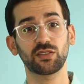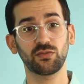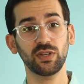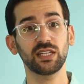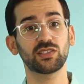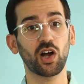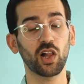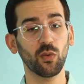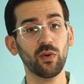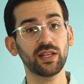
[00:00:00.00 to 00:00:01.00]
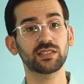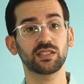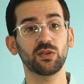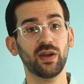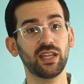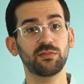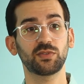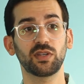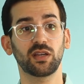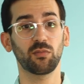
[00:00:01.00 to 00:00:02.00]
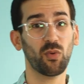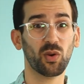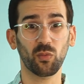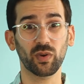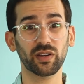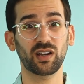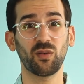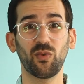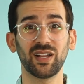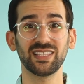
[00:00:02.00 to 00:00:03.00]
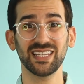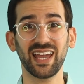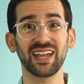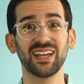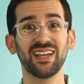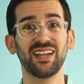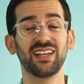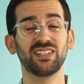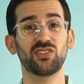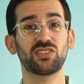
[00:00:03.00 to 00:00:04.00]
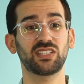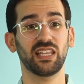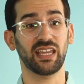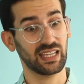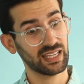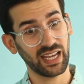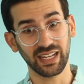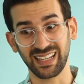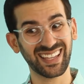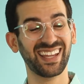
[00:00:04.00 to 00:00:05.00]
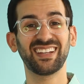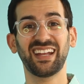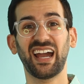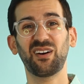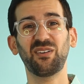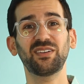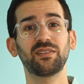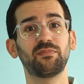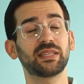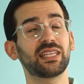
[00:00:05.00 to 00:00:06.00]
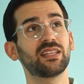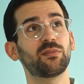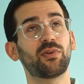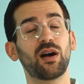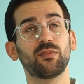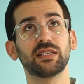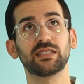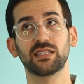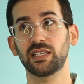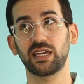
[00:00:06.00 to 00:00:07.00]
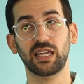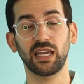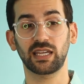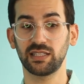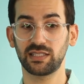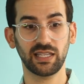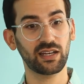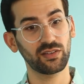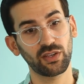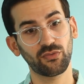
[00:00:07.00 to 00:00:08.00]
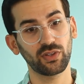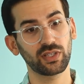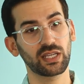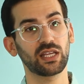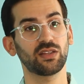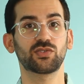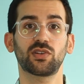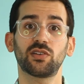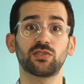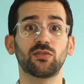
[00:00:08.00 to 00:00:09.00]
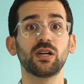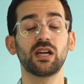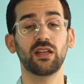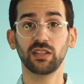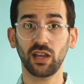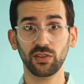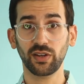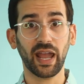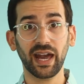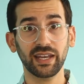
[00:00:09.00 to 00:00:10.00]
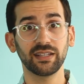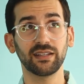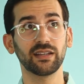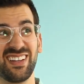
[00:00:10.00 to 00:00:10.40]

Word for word: of reeds all at once, you end up doing more work on one day just to like kind of get it out but then the problem is is like it can settle differently and there's also the other added